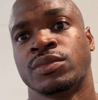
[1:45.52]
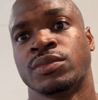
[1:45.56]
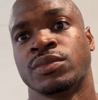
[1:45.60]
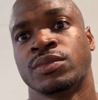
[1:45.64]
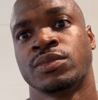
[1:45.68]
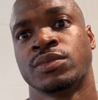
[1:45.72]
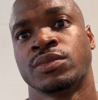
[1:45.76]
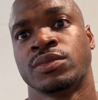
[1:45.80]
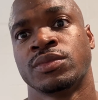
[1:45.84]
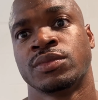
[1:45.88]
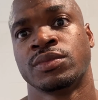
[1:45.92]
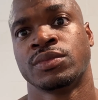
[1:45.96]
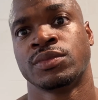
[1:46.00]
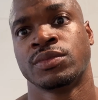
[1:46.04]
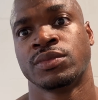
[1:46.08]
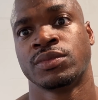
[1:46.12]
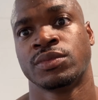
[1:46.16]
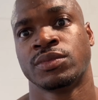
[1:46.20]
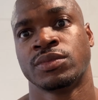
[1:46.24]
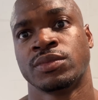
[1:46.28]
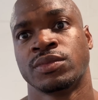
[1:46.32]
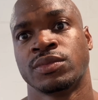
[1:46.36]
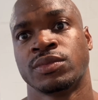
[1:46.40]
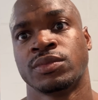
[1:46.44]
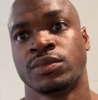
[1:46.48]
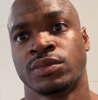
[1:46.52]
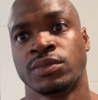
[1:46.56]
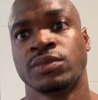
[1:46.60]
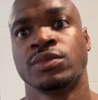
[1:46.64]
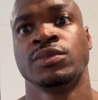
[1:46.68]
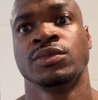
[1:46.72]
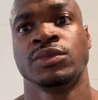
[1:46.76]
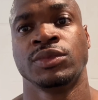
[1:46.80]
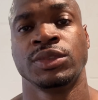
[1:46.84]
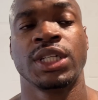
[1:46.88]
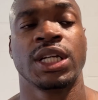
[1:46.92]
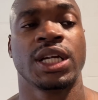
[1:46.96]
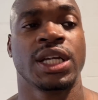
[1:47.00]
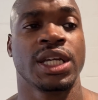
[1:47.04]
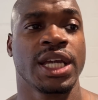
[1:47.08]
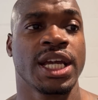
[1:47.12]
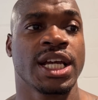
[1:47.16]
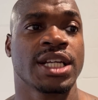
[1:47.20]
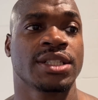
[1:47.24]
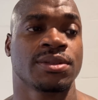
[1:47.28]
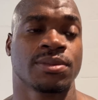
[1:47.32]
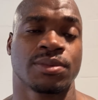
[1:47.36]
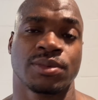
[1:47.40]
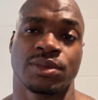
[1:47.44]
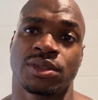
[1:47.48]
How did he feel in there? Yeah, he
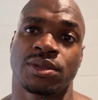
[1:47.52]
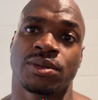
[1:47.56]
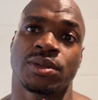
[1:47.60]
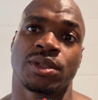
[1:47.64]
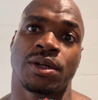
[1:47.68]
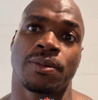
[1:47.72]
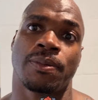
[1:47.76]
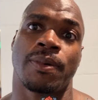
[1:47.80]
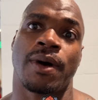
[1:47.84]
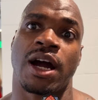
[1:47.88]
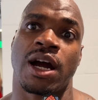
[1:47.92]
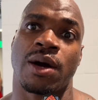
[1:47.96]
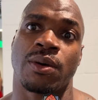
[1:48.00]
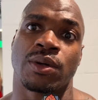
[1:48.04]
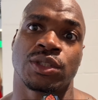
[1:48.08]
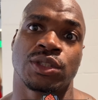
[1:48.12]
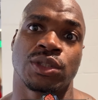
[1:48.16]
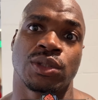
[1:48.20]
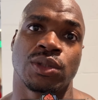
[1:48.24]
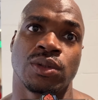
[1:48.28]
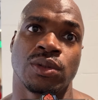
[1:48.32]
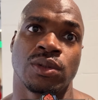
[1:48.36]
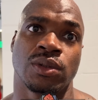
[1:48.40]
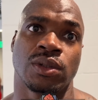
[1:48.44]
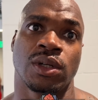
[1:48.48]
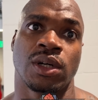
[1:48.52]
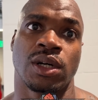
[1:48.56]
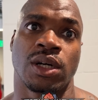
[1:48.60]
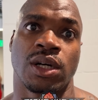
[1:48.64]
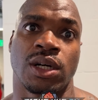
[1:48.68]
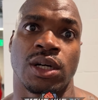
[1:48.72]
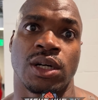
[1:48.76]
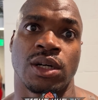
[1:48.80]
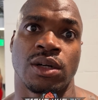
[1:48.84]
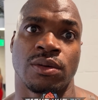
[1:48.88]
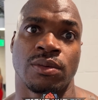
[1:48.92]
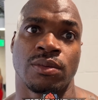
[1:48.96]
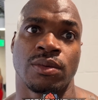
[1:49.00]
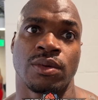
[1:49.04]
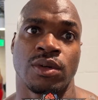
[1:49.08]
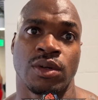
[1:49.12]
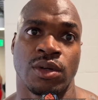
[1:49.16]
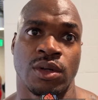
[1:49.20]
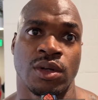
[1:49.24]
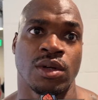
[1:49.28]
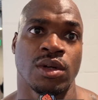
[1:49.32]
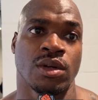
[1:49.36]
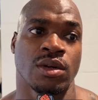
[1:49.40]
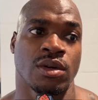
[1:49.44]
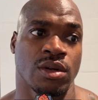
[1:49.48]
had some good power, too.
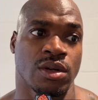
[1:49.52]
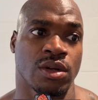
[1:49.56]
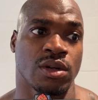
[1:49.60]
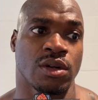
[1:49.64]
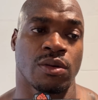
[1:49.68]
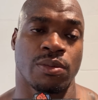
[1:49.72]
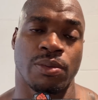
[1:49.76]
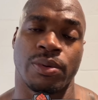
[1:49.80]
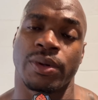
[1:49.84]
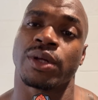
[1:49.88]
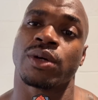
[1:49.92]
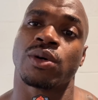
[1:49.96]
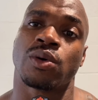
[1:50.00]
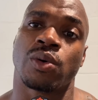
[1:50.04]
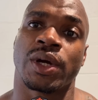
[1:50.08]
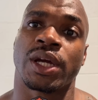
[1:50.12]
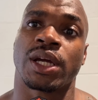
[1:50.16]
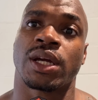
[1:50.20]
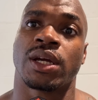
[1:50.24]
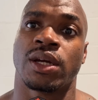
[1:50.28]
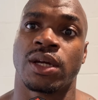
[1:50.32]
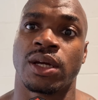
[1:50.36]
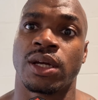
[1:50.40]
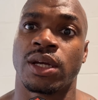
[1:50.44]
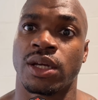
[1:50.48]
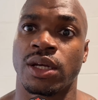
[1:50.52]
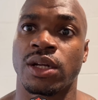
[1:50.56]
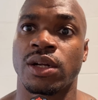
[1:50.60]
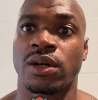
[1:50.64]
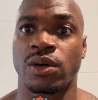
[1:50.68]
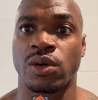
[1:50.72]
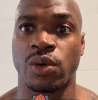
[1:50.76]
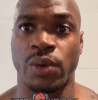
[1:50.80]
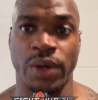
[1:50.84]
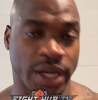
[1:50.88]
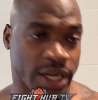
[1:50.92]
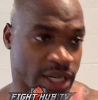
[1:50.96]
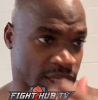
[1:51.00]
You know, pretty quick, quick